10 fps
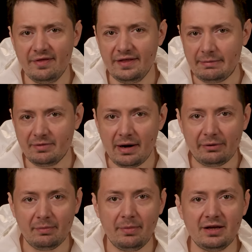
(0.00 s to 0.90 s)
named
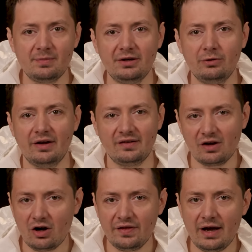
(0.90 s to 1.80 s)
Mary Bateman, who has
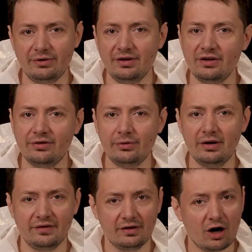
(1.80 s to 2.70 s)
gone down in history
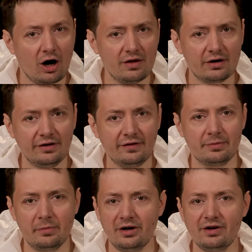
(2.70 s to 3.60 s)
as a con artist,
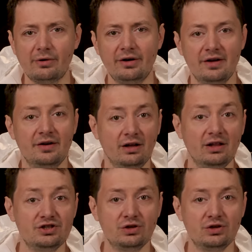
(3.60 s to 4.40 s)
murderer, and alleged